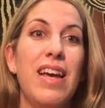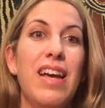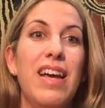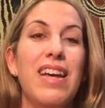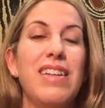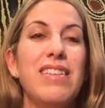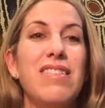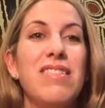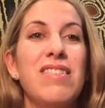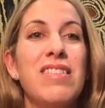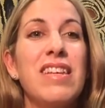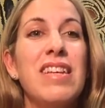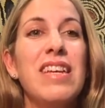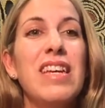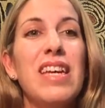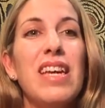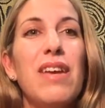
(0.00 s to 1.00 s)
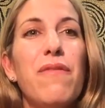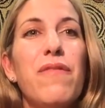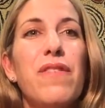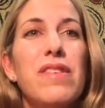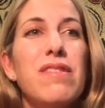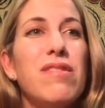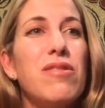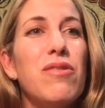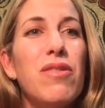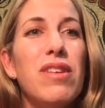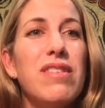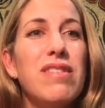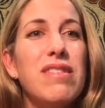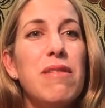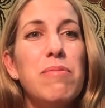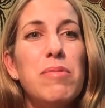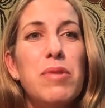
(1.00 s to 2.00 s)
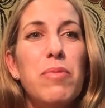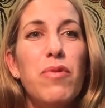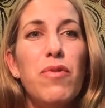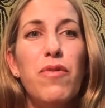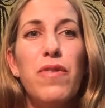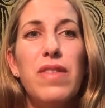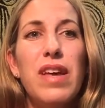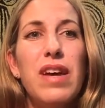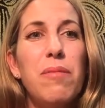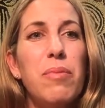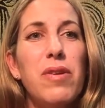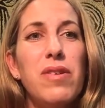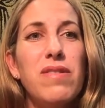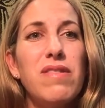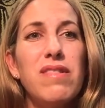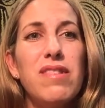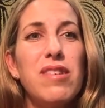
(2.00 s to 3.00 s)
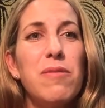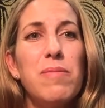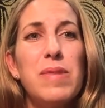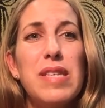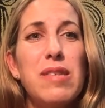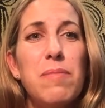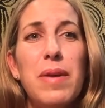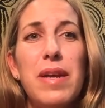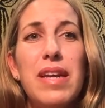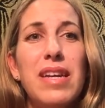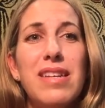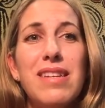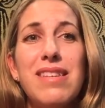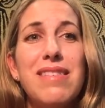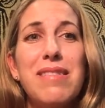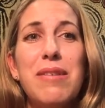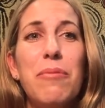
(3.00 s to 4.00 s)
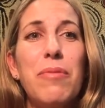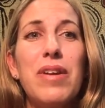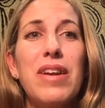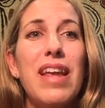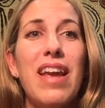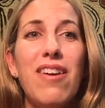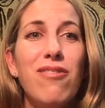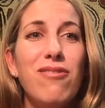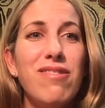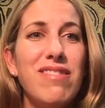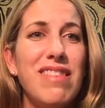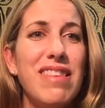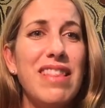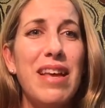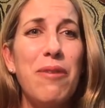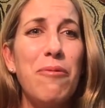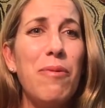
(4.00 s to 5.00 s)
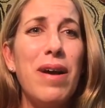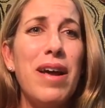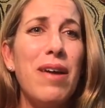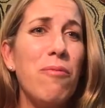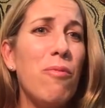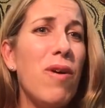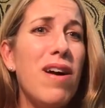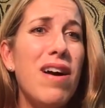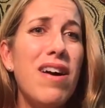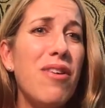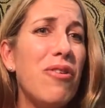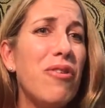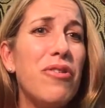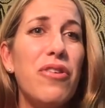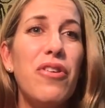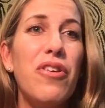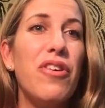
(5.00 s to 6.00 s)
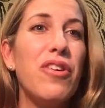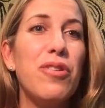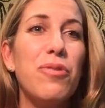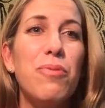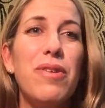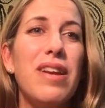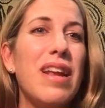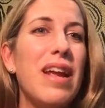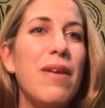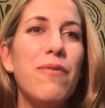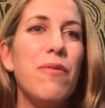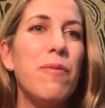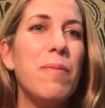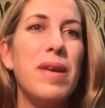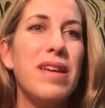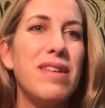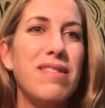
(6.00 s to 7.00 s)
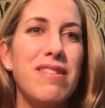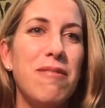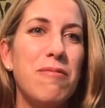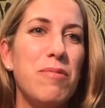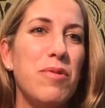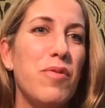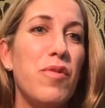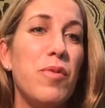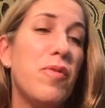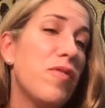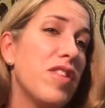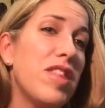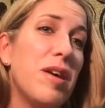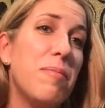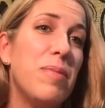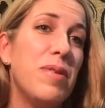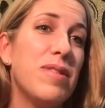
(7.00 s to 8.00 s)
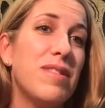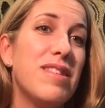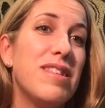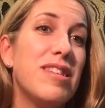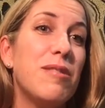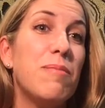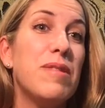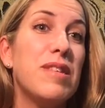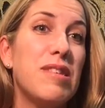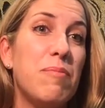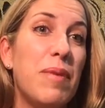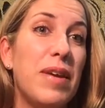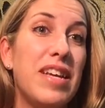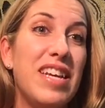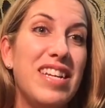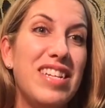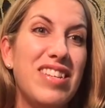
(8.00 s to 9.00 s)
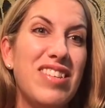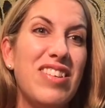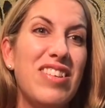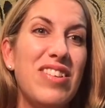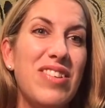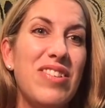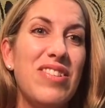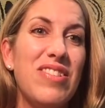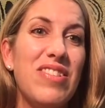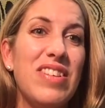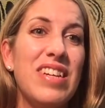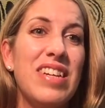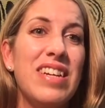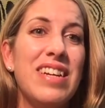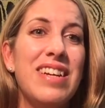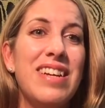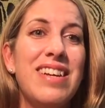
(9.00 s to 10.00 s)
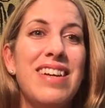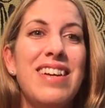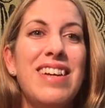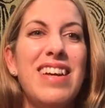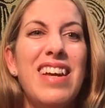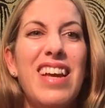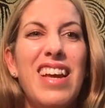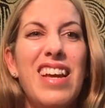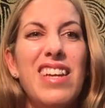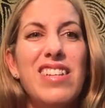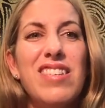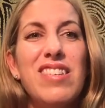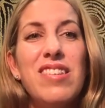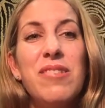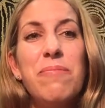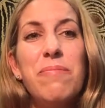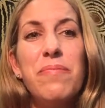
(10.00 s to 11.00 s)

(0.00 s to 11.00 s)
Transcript: And if it's not acceptable for that person to be speaking to someone else in that way, why on earth would it ever be acceptable for that person to be speaking to you? And